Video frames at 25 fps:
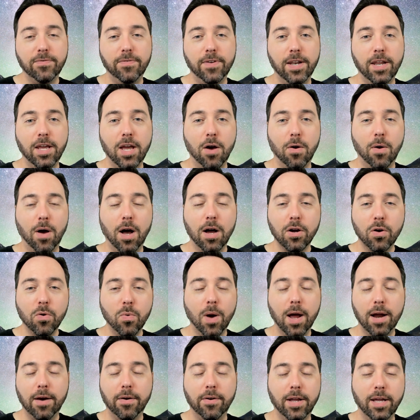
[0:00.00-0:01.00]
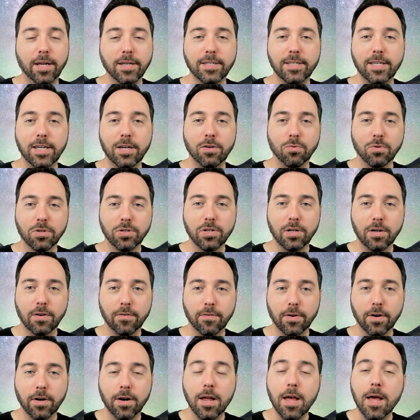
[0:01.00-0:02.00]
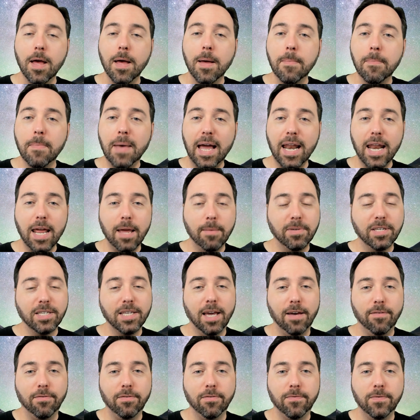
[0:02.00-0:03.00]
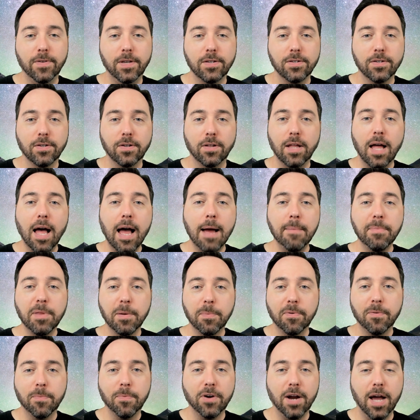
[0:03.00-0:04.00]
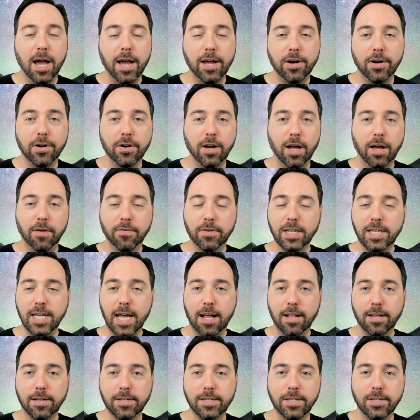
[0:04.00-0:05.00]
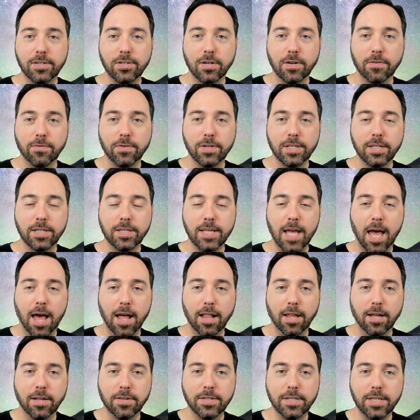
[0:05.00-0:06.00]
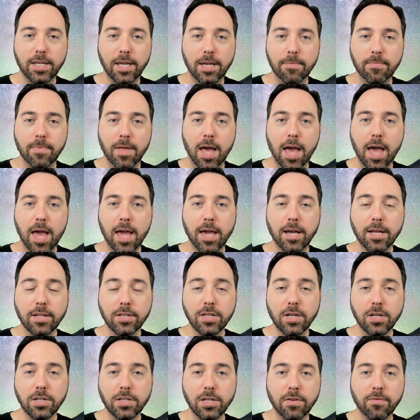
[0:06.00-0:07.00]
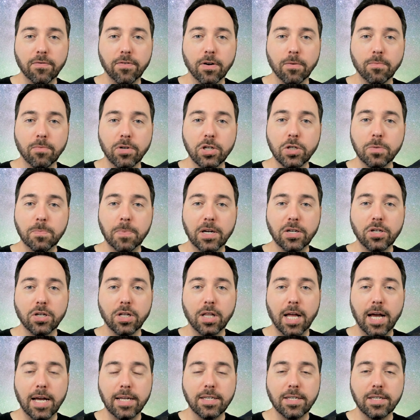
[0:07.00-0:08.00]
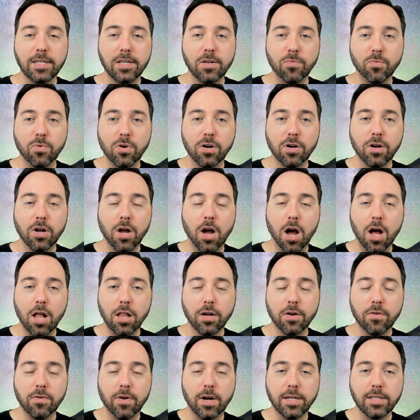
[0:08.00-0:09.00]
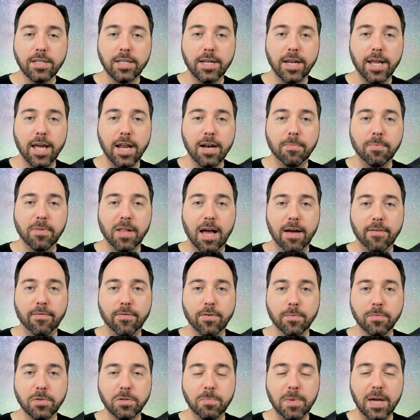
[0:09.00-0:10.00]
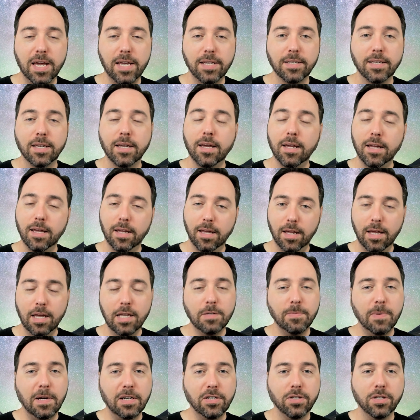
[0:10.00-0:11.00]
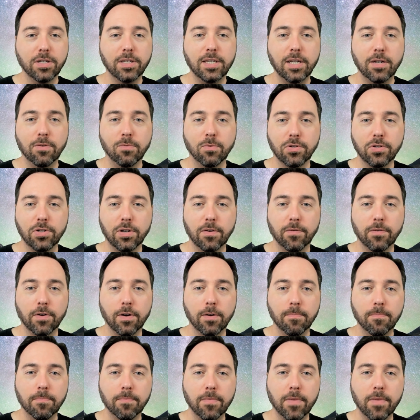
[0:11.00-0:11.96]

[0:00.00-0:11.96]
video on querying SQL Server. My name is Kevin Fiesel. I'm the proprietor of Galaxy Services LLC, a consulting firm which specializes in work all across the data platform space, especially SQL Server.